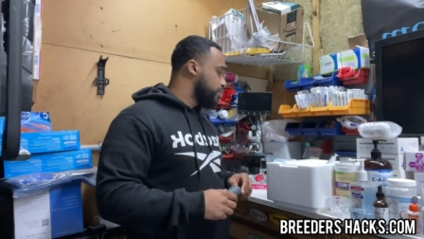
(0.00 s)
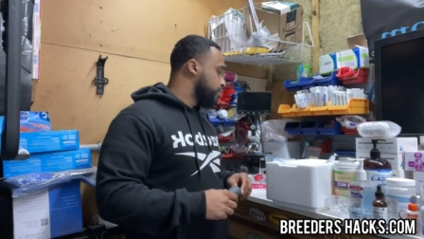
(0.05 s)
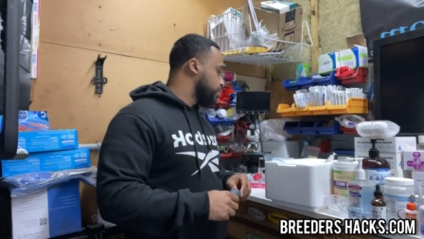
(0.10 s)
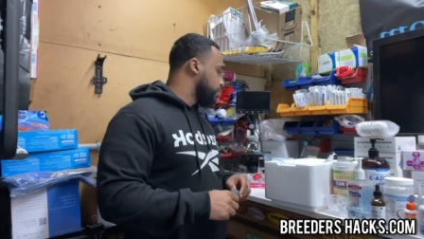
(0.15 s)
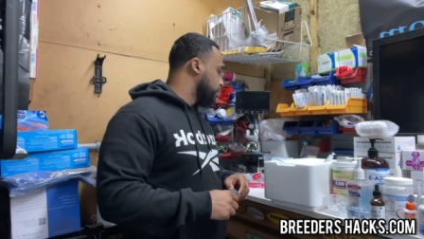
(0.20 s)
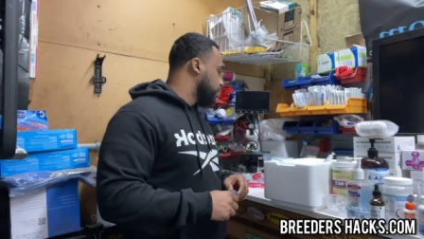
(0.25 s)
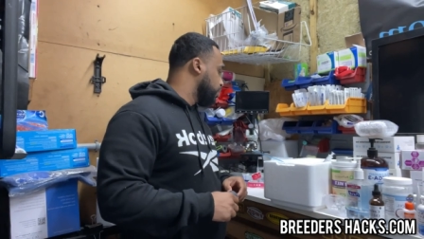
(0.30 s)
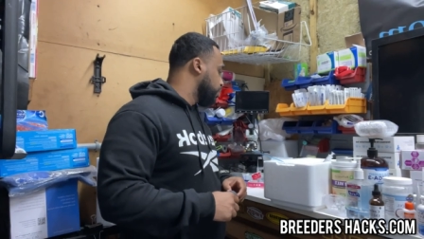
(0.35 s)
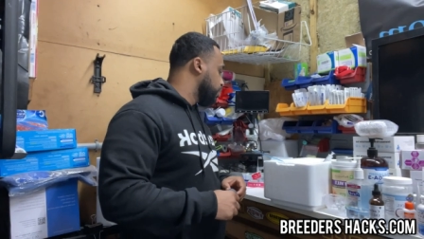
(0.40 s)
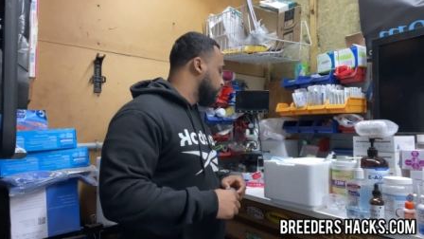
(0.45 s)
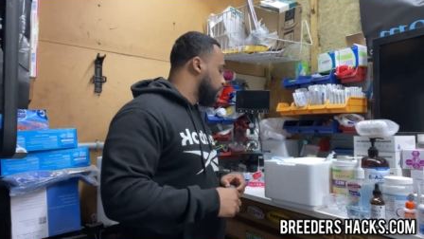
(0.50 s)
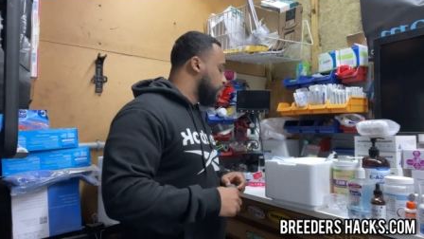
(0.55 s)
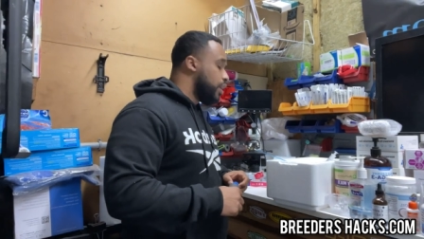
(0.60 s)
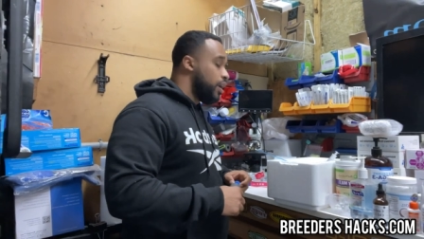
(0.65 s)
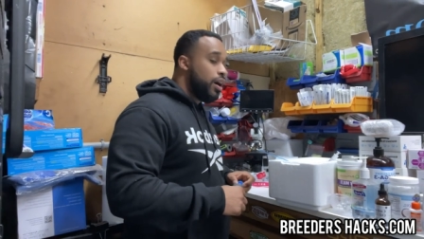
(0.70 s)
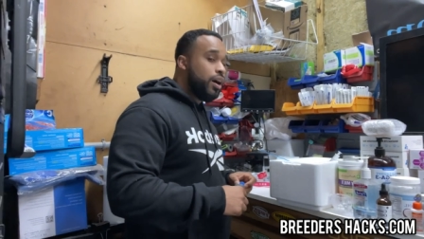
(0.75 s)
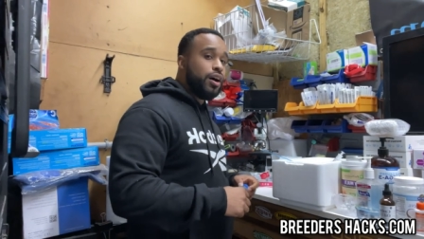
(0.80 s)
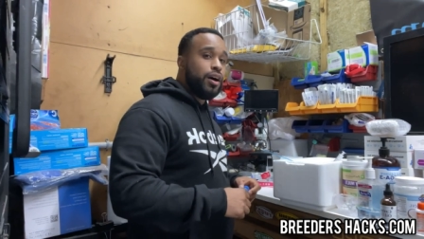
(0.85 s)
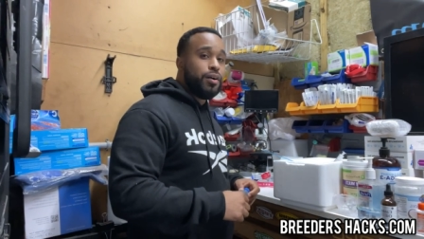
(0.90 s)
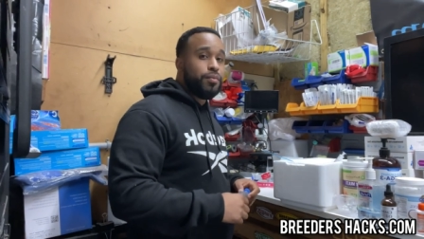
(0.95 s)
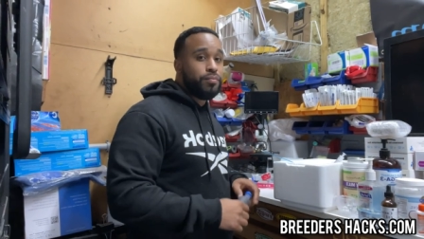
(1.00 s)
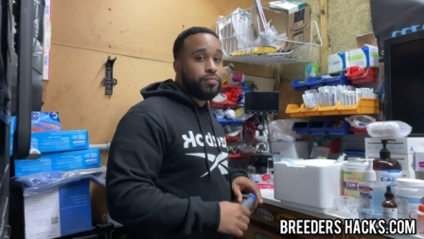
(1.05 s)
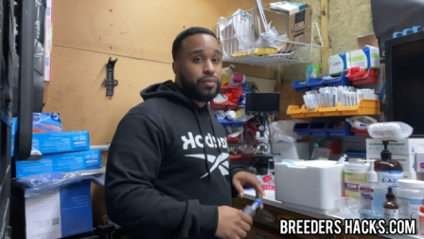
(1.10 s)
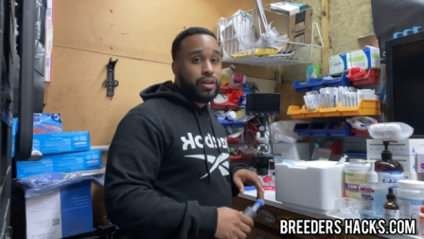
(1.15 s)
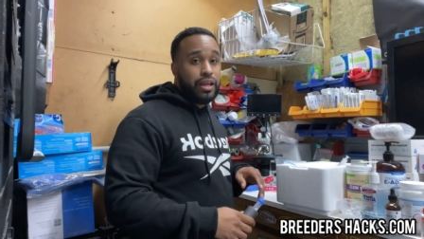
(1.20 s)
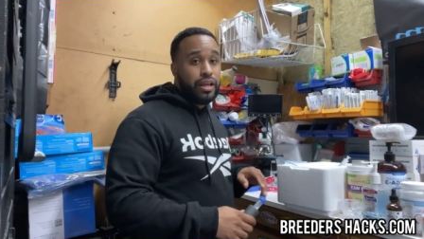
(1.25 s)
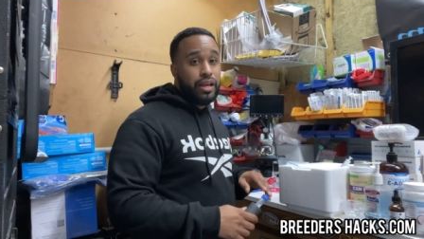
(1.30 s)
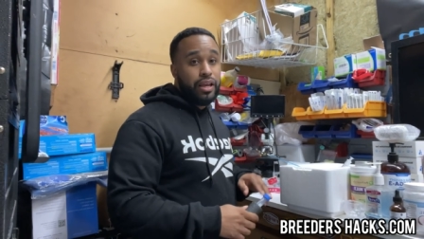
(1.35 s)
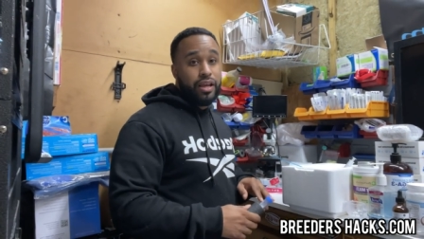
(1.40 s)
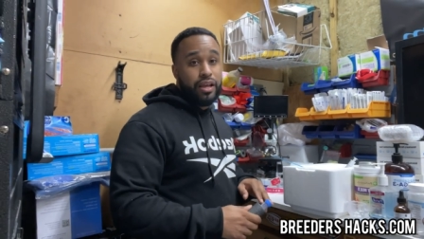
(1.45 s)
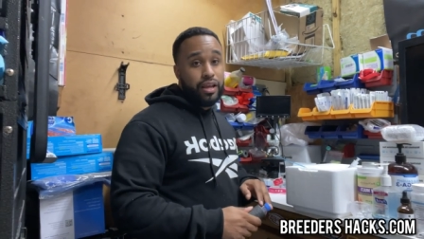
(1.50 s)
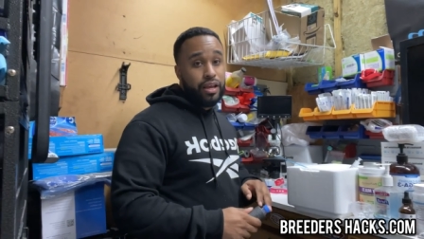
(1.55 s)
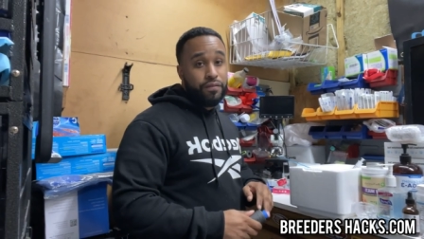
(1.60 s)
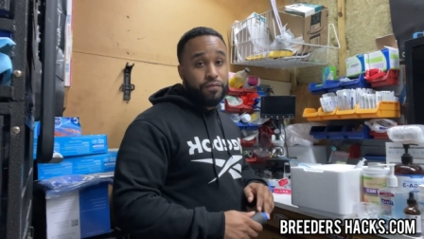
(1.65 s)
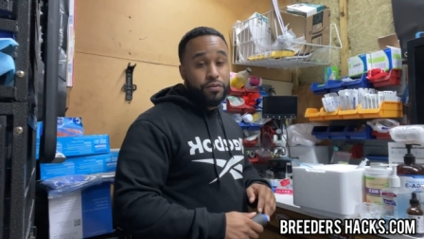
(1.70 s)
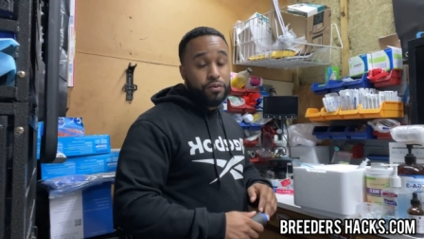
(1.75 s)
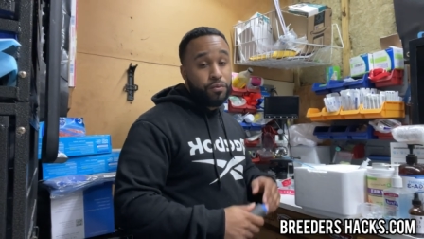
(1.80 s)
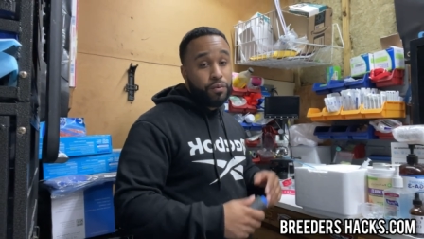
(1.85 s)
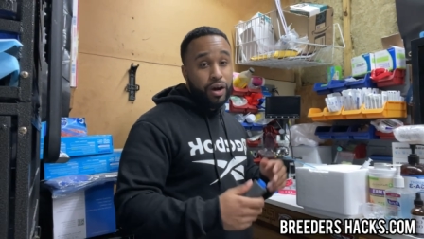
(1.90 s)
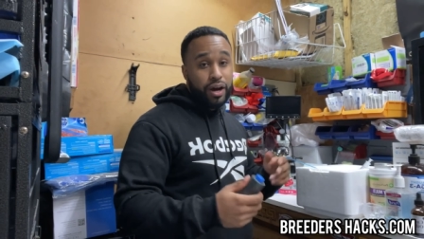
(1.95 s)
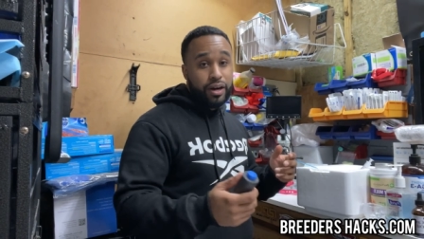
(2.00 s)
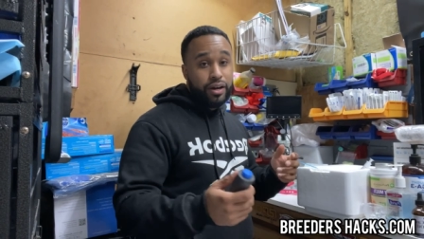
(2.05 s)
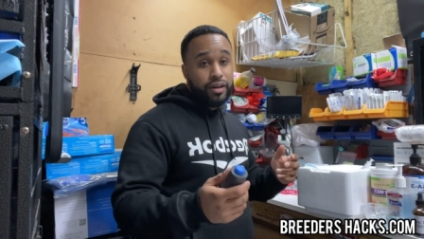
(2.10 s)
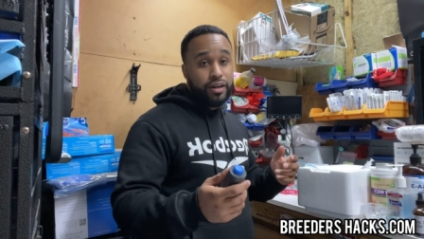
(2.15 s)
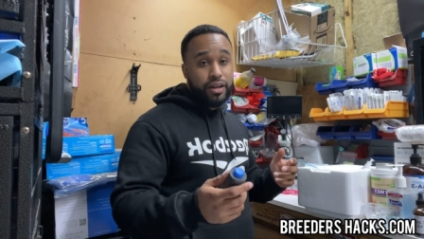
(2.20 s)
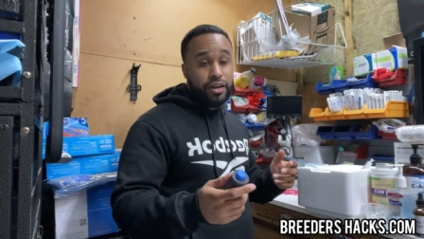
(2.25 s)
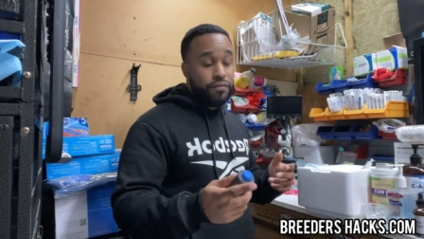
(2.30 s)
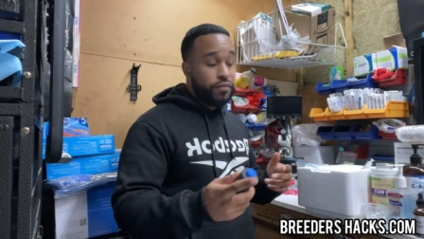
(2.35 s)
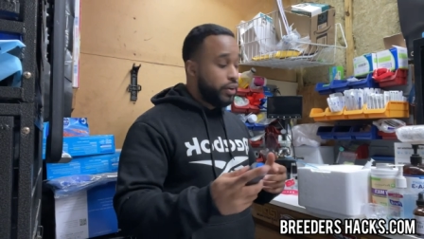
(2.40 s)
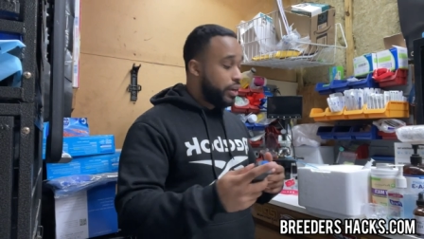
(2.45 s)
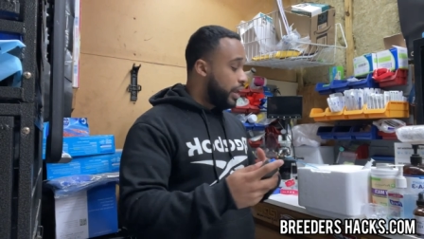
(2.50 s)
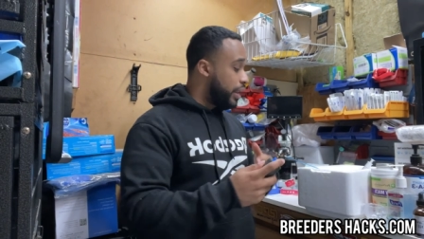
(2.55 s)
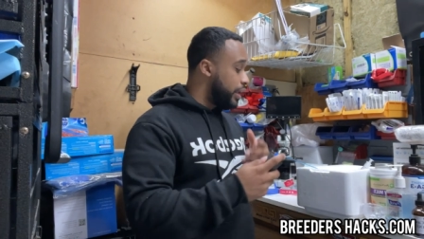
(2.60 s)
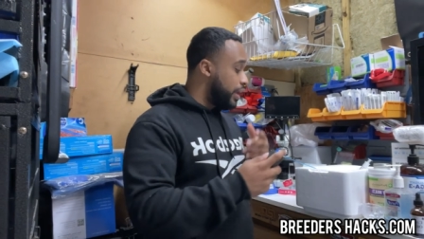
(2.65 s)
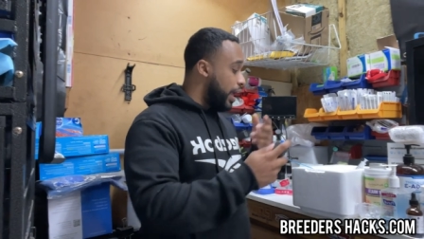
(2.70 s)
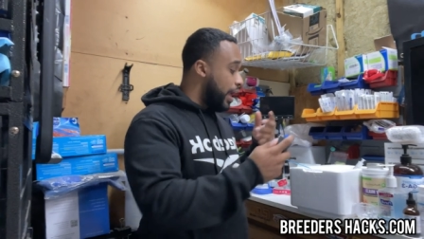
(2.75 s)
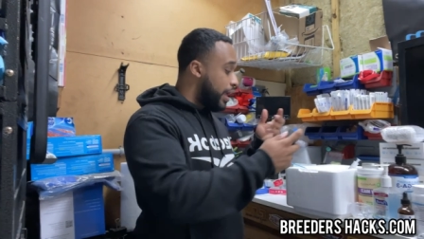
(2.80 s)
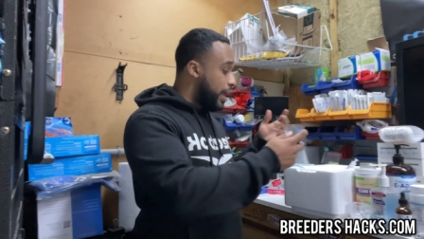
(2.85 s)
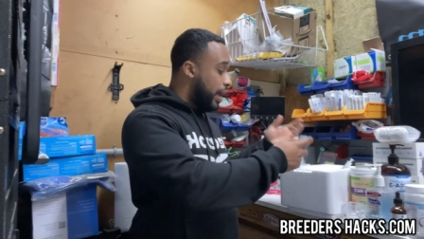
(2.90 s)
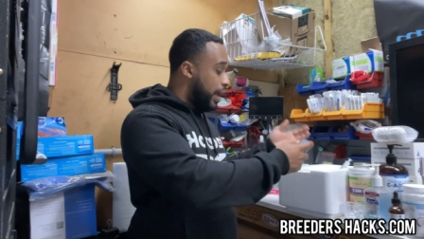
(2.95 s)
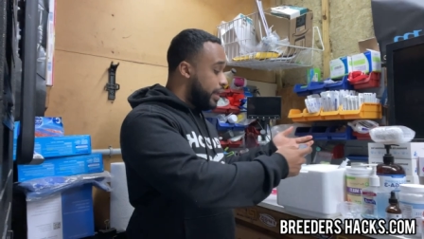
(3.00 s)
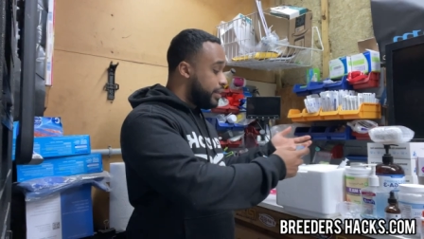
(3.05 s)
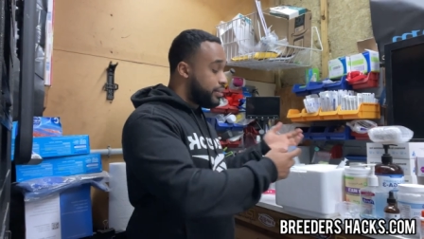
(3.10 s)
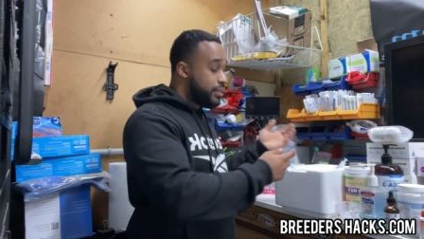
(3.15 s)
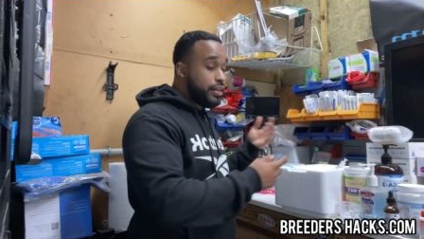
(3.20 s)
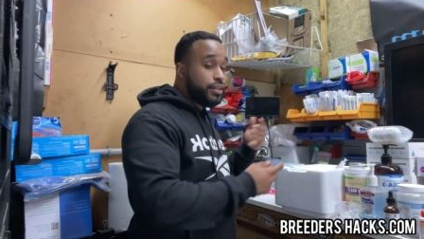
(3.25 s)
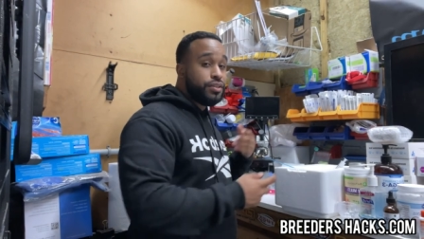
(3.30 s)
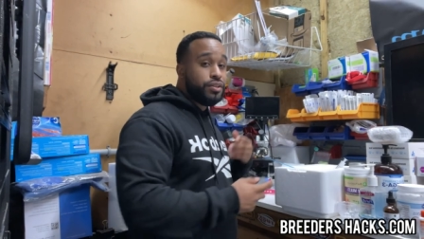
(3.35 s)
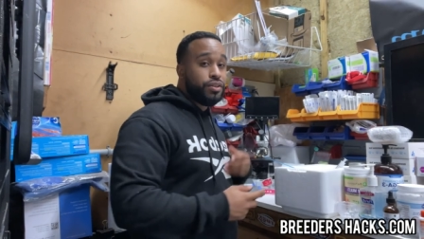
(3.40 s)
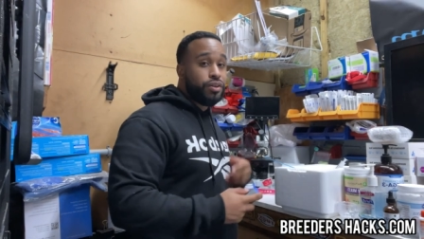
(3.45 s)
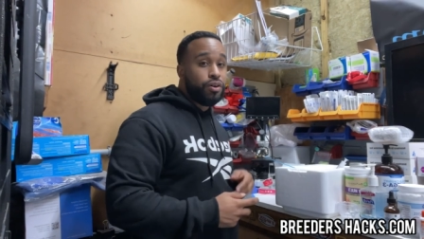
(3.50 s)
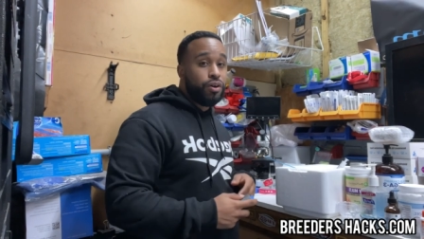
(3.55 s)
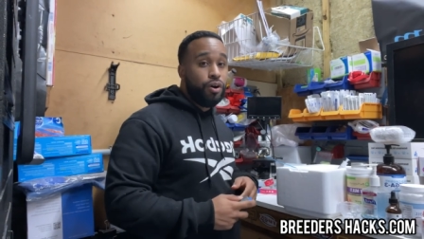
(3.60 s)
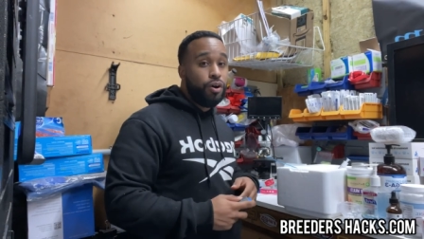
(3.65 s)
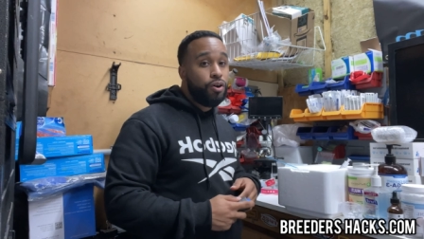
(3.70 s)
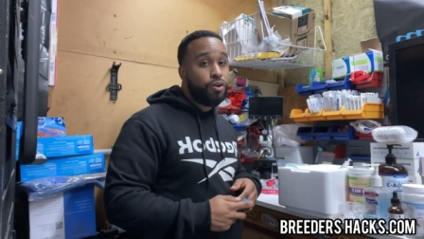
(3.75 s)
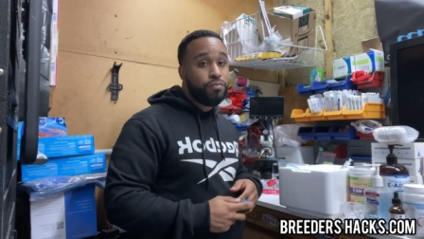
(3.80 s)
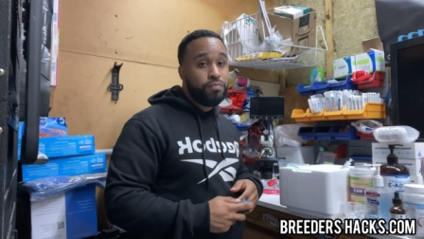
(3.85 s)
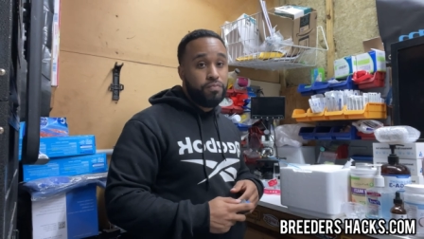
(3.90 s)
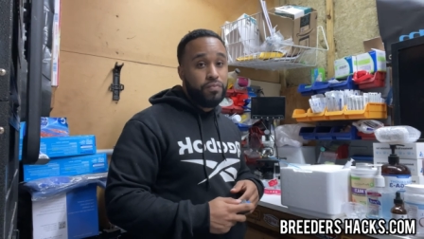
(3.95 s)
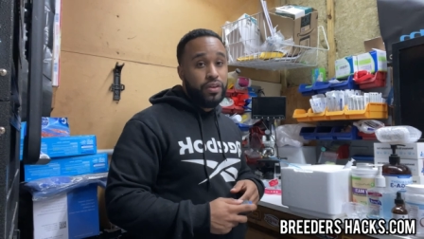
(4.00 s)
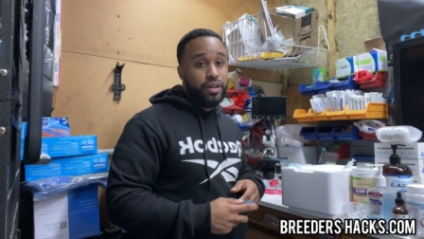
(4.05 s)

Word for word: So if you're getting AI sent to your home,